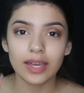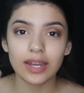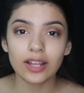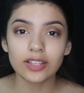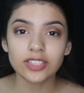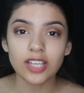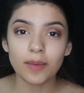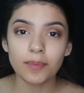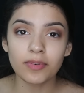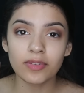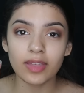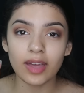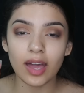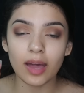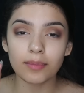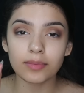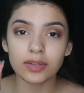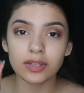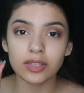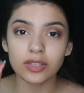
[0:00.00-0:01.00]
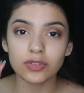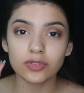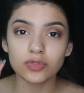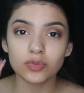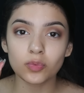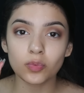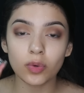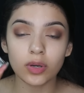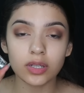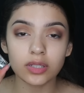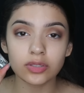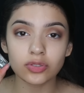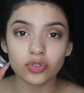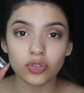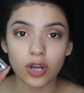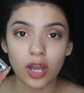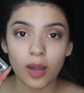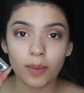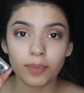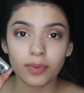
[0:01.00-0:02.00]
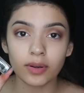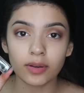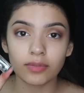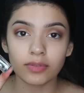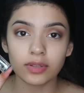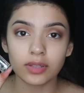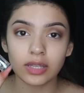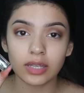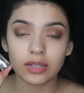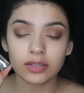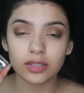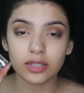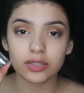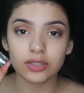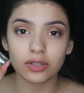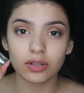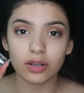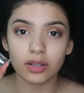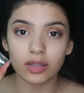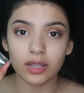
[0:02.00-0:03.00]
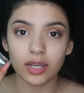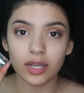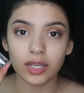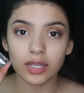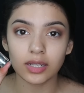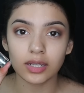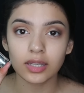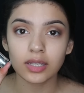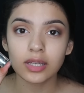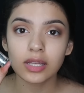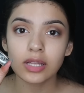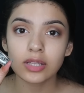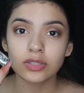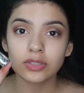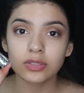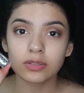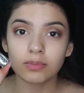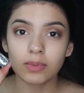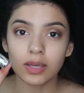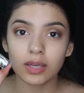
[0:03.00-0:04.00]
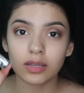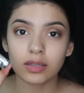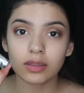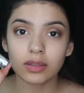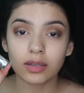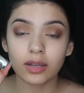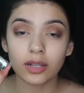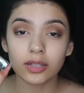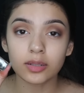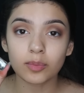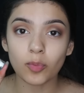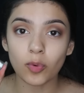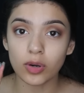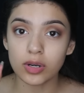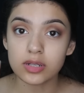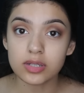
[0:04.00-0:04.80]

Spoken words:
And on top of that, I'm gonna use 1 drop of the Inglot Duraline to make the color more